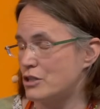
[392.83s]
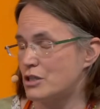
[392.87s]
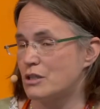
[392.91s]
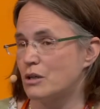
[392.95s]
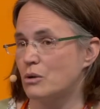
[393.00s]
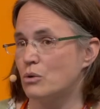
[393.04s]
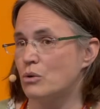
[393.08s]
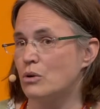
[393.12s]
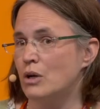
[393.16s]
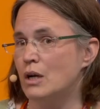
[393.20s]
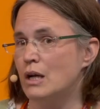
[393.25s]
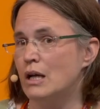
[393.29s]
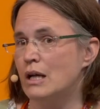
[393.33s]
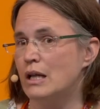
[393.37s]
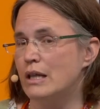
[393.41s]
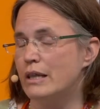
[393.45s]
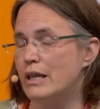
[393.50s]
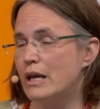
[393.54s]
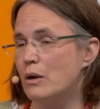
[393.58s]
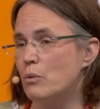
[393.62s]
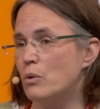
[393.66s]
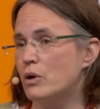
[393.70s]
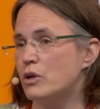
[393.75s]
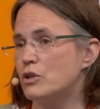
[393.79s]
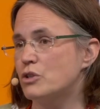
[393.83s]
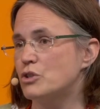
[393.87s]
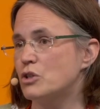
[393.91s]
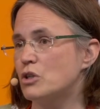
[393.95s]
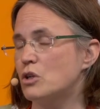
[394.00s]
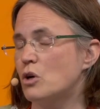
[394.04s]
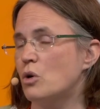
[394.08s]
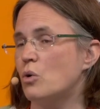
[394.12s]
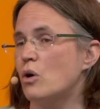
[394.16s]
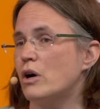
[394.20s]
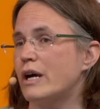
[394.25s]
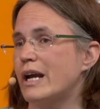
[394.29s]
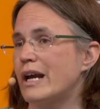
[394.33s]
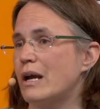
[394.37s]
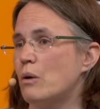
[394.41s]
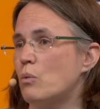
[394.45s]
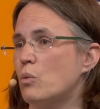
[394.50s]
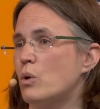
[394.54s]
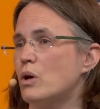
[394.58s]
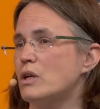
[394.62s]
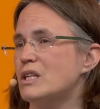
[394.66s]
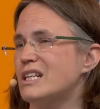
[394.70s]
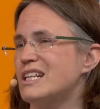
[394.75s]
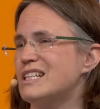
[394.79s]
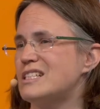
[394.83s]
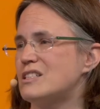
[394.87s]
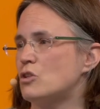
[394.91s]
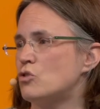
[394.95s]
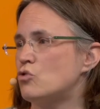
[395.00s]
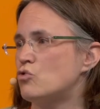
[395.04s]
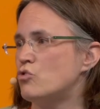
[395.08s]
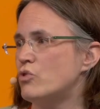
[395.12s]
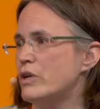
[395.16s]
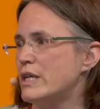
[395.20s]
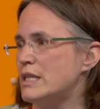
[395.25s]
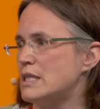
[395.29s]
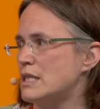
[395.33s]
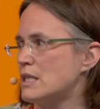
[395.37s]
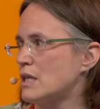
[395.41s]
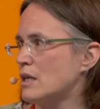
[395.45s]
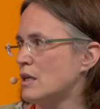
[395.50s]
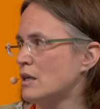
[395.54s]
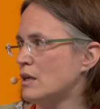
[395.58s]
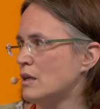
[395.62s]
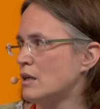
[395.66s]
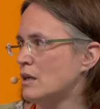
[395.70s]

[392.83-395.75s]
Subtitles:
So they wanted to know, okay, what is the risk